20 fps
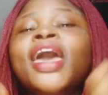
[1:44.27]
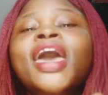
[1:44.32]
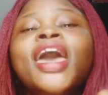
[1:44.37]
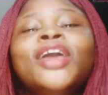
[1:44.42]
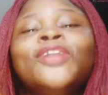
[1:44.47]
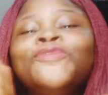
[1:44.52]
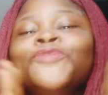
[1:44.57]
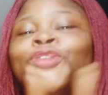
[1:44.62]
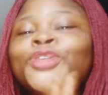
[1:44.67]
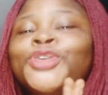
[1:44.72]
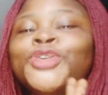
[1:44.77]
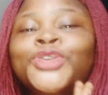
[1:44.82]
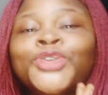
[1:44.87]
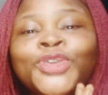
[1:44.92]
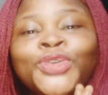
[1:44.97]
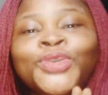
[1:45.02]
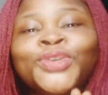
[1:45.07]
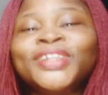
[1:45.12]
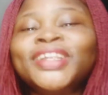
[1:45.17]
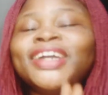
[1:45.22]
And for
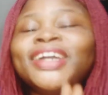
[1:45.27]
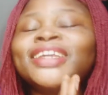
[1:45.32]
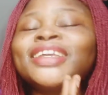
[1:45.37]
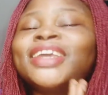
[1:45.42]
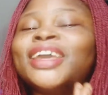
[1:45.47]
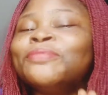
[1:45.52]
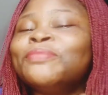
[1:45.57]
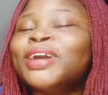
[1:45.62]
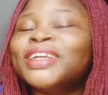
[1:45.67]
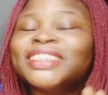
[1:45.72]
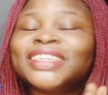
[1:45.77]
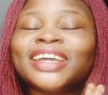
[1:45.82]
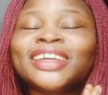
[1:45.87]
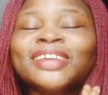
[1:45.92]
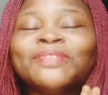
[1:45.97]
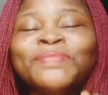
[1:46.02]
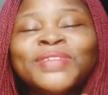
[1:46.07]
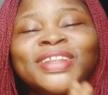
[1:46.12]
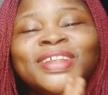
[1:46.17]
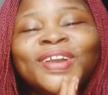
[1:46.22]
you that came
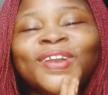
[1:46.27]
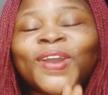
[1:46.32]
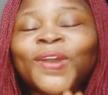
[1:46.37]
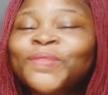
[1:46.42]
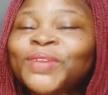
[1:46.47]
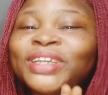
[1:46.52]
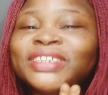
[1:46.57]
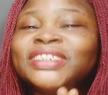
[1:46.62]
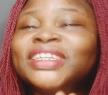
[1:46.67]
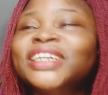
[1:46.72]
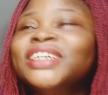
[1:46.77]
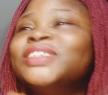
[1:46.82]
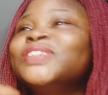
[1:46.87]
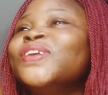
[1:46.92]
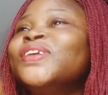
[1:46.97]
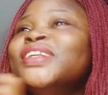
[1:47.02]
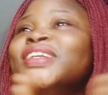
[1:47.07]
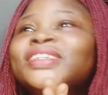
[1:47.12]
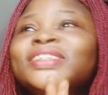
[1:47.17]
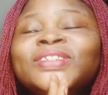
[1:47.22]
attacking me in the comment
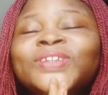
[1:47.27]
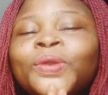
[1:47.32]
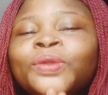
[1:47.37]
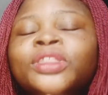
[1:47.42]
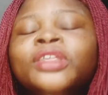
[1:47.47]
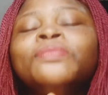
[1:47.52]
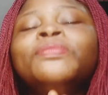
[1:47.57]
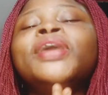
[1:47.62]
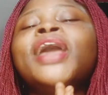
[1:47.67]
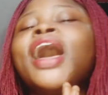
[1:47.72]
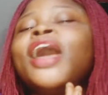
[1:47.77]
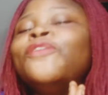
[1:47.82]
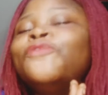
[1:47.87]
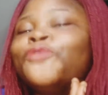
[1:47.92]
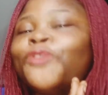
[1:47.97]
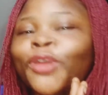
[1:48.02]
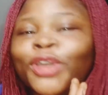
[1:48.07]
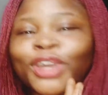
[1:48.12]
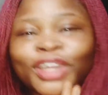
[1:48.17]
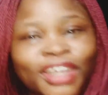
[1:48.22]
section, insulting me, I
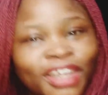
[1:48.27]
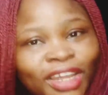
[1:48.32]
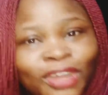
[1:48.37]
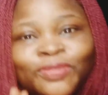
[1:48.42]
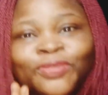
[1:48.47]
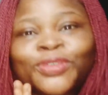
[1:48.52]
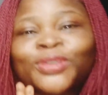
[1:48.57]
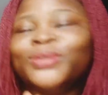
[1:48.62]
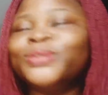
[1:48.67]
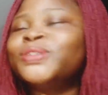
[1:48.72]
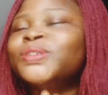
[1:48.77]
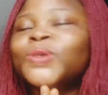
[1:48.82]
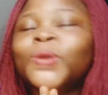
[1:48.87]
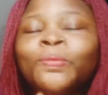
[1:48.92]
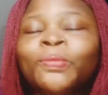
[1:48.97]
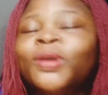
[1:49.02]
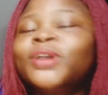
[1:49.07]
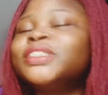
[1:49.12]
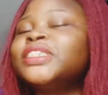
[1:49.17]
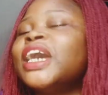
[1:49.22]
forgive you so
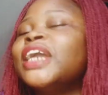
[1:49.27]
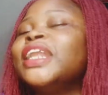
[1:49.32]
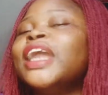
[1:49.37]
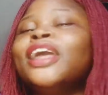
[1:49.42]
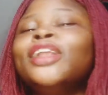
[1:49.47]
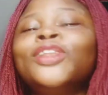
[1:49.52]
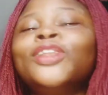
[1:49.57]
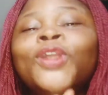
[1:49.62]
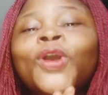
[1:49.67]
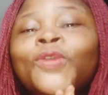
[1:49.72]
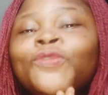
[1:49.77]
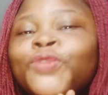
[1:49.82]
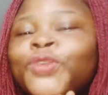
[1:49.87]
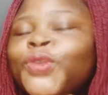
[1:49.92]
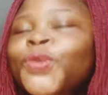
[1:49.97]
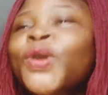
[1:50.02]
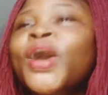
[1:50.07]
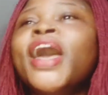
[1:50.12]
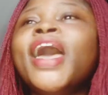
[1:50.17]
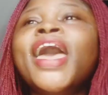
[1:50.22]
much and I love
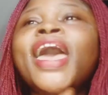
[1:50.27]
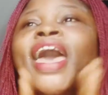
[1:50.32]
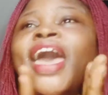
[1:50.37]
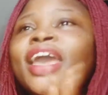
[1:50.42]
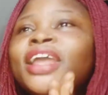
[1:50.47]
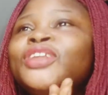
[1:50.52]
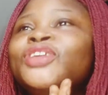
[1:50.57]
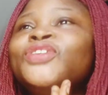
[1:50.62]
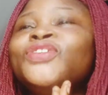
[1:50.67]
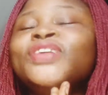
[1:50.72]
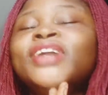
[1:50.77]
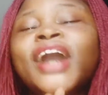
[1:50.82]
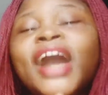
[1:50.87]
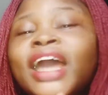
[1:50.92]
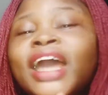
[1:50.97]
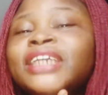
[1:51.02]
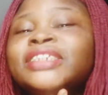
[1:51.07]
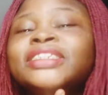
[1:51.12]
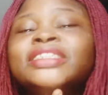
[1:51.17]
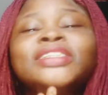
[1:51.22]
you. And you
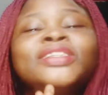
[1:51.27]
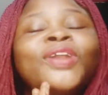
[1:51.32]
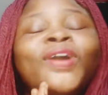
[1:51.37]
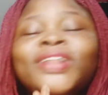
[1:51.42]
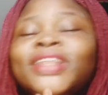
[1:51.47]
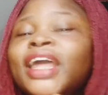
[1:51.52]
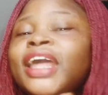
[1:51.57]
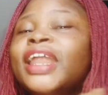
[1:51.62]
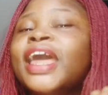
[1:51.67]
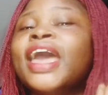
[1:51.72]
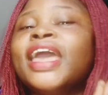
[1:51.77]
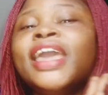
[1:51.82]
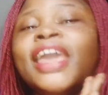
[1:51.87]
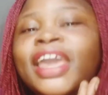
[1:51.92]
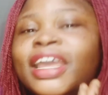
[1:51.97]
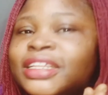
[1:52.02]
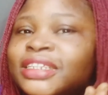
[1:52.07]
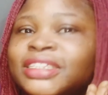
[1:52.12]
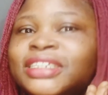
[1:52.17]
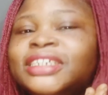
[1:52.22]
guys, not that I
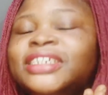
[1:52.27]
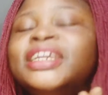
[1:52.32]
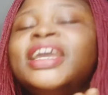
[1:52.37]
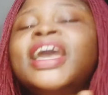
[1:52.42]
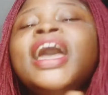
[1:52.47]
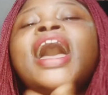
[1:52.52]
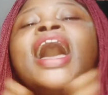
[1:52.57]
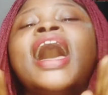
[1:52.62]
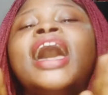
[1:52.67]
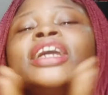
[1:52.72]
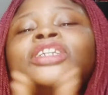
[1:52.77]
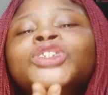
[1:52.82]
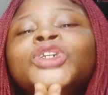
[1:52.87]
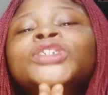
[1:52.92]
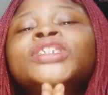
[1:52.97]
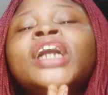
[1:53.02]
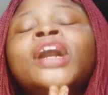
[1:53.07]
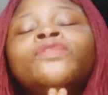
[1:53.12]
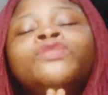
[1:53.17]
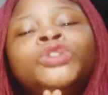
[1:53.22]
hate D, I
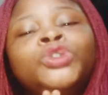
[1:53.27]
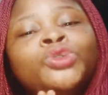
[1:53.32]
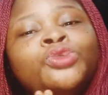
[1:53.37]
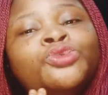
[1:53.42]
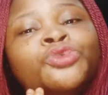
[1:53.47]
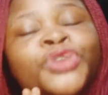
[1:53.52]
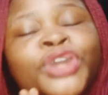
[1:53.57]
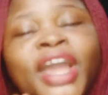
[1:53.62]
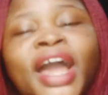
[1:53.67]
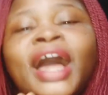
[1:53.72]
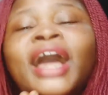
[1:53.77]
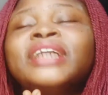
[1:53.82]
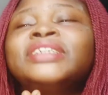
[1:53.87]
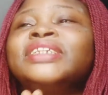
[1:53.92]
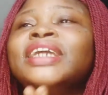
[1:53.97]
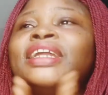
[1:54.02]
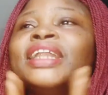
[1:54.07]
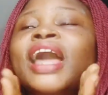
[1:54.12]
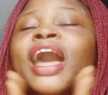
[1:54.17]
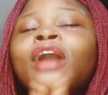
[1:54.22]
just have to
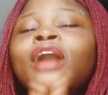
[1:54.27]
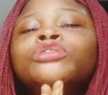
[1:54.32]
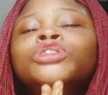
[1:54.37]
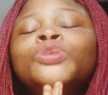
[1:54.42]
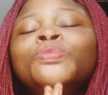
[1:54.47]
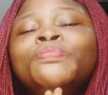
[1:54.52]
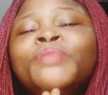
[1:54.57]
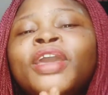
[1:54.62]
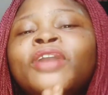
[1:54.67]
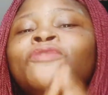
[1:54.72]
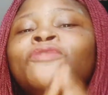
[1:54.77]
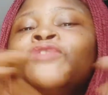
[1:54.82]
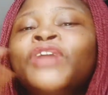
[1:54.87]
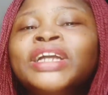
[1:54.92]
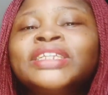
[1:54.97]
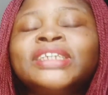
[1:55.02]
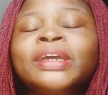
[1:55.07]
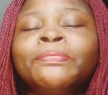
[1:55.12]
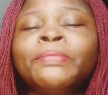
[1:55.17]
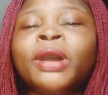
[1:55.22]
react and have to make
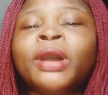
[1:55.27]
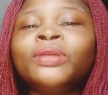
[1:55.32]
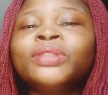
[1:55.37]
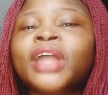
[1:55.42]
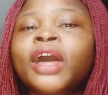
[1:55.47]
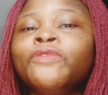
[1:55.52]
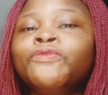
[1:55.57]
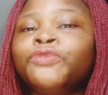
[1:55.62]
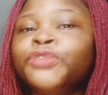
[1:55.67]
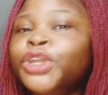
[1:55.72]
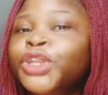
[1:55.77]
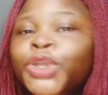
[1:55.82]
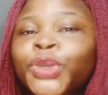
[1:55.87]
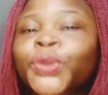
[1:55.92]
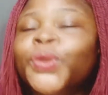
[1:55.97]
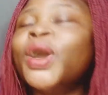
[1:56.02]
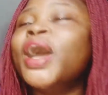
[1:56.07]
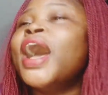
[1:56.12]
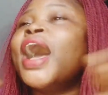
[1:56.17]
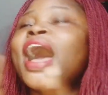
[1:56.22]
facts about that
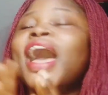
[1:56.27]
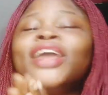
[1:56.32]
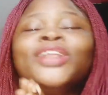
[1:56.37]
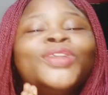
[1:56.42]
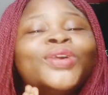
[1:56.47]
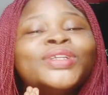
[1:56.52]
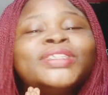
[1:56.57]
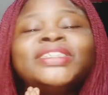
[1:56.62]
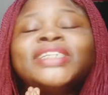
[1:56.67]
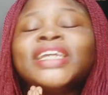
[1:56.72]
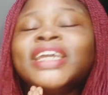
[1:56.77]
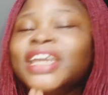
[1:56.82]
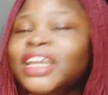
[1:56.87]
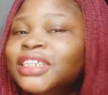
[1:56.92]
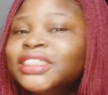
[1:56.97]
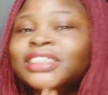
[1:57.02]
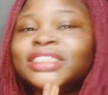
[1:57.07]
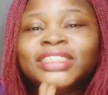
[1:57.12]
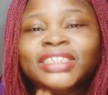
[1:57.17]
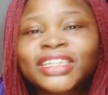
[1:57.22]
video. I don't
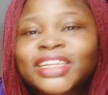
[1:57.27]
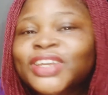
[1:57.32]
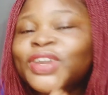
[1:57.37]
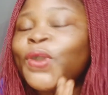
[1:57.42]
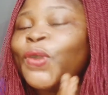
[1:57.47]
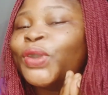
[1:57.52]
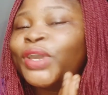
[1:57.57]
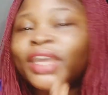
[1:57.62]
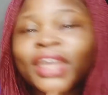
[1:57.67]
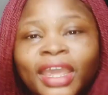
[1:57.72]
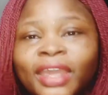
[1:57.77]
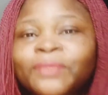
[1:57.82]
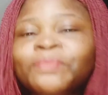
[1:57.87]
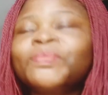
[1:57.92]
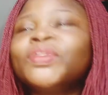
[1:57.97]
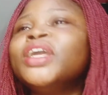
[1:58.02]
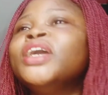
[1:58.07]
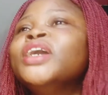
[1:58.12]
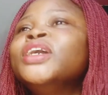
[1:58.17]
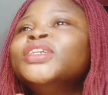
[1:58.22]
hate D, okay?
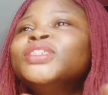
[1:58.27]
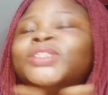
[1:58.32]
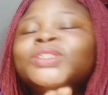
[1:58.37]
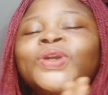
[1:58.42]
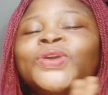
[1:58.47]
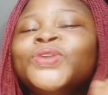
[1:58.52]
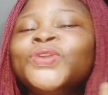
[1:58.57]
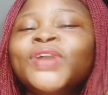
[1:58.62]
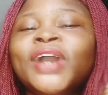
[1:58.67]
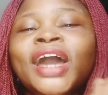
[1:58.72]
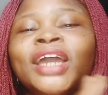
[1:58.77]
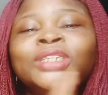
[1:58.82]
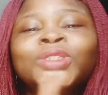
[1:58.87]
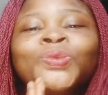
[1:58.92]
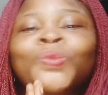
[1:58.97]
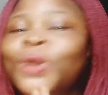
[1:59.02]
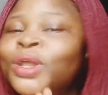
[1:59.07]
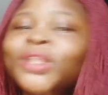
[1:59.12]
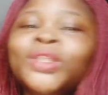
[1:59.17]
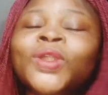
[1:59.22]
So you guys,
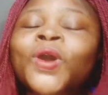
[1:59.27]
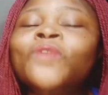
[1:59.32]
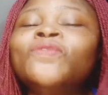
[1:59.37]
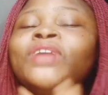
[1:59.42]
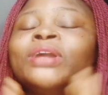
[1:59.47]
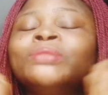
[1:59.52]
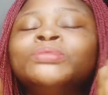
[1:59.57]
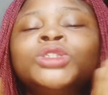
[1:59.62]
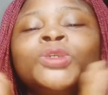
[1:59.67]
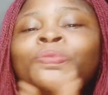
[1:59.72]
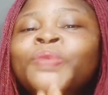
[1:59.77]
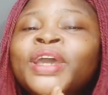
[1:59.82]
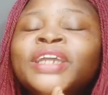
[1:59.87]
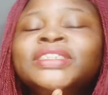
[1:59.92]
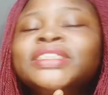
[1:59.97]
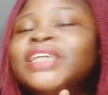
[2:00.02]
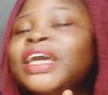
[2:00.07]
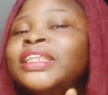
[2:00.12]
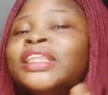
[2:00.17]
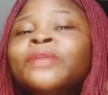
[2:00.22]
one love. I'm super
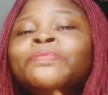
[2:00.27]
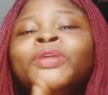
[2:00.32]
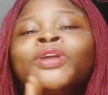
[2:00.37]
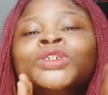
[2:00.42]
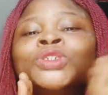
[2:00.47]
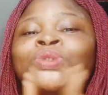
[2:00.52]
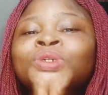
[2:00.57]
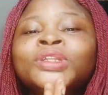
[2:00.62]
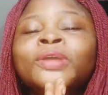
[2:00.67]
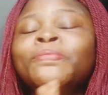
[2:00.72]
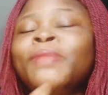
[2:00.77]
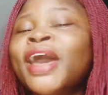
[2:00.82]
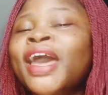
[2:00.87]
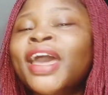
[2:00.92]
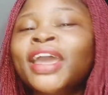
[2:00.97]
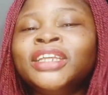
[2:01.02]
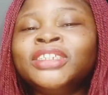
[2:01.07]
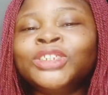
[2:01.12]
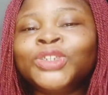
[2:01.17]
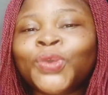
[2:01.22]
excited because WODE
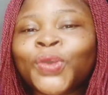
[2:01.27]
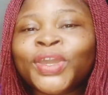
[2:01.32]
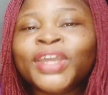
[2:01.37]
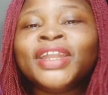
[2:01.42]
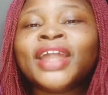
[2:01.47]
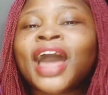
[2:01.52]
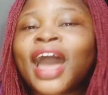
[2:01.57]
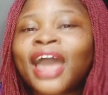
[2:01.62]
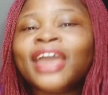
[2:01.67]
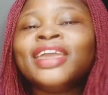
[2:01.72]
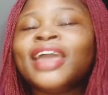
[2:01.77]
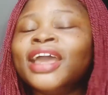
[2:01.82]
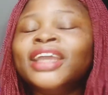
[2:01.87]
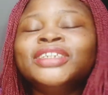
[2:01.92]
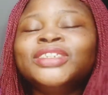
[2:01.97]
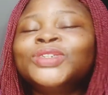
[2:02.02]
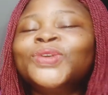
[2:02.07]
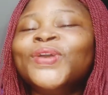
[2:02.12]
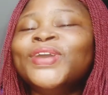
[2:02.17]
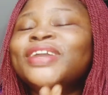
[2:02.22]
Maya is going higher,
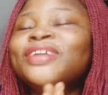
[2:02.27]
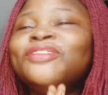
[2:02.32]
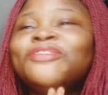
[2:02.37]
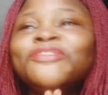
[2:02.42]
is going